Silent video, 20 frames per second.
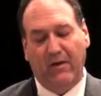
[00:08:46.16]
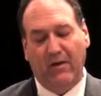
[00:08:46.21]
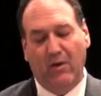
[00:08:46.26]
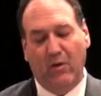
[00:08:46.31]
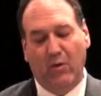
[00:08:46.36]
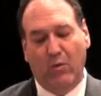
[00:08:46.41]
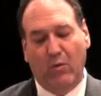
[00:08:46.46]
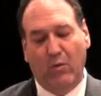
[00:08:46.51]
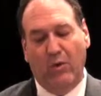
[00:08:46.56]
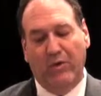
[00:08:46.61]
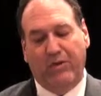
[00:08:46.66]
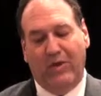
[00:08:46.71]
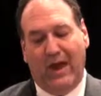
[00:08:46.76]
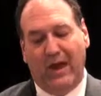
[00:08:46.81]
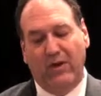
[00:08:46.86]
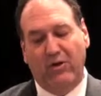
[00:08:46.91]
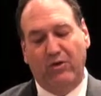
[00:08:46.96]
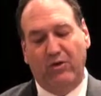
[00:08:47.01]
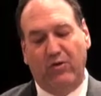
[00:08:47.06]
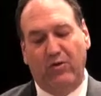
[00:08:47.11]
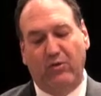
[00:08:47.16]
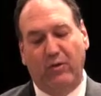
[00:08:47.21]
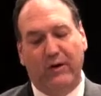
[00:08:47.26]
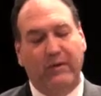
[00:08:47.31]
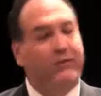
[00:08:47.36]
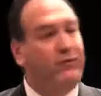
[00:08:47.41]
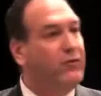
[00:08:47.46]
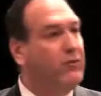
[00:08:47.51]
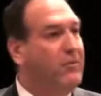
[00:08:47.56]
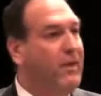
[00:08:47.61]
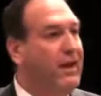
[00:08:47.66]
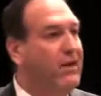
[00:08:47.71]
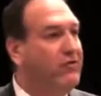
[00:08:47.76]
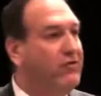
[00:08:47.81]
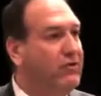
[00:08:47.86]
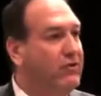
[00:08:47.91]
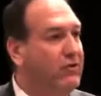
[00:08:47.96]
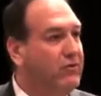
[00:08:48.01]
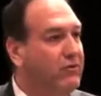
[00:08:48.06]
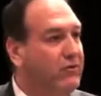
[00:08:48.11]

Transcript: With that new information and